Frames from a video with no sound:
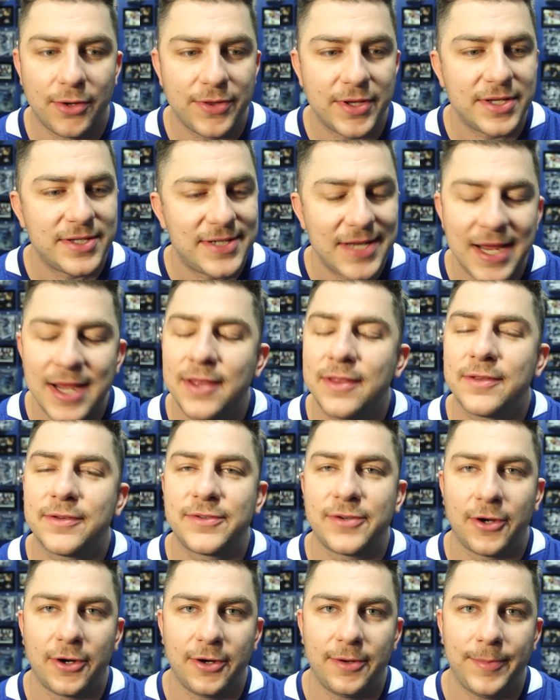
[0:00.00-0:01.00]
On the day of the
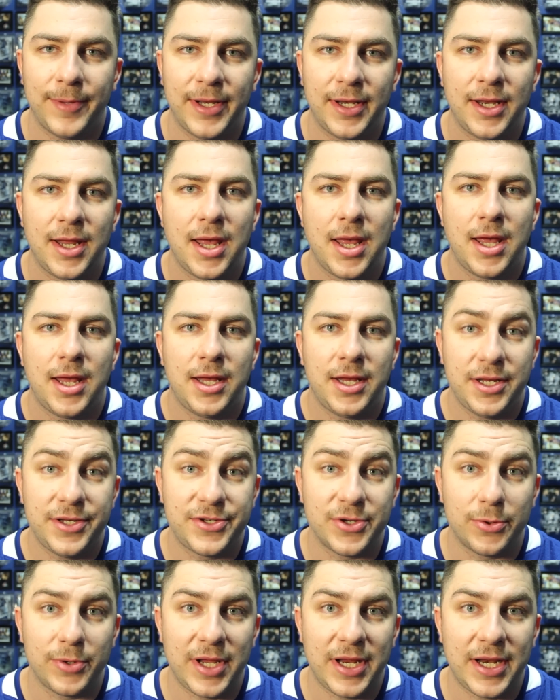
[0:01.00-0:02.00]
tournament, he
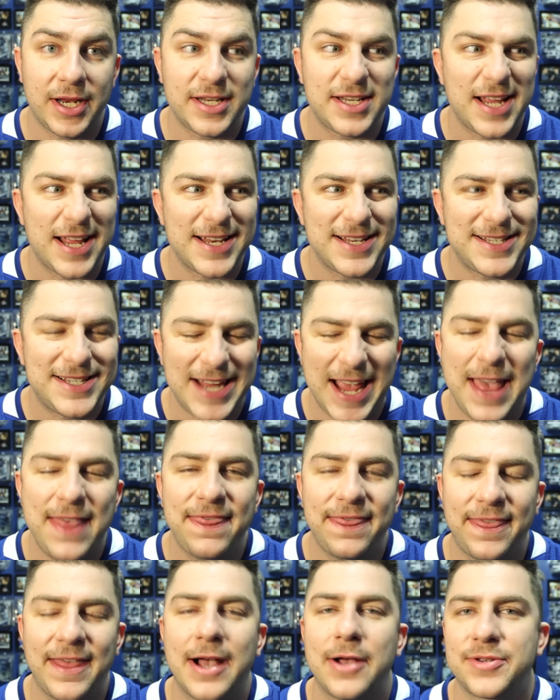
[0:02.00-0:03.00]
donated
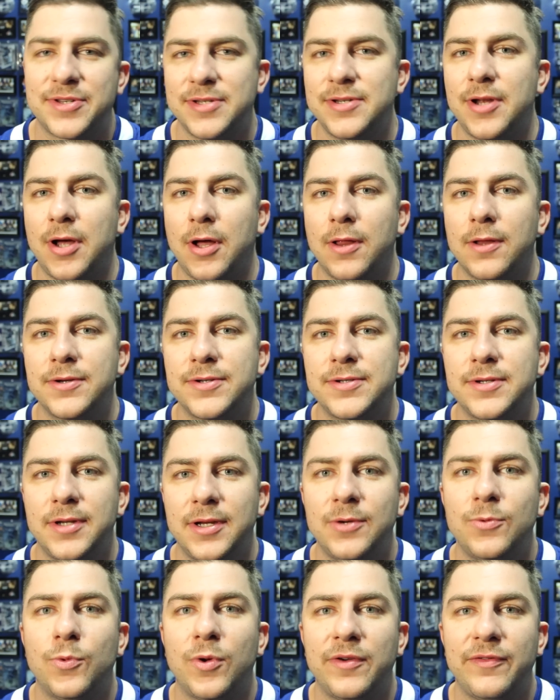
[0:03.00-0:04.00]
ten thousand dollars
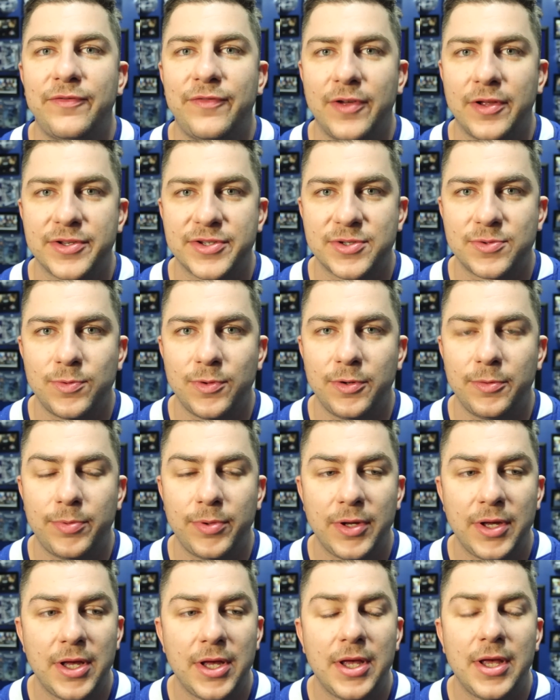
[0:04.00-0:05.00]
in one fell swoop.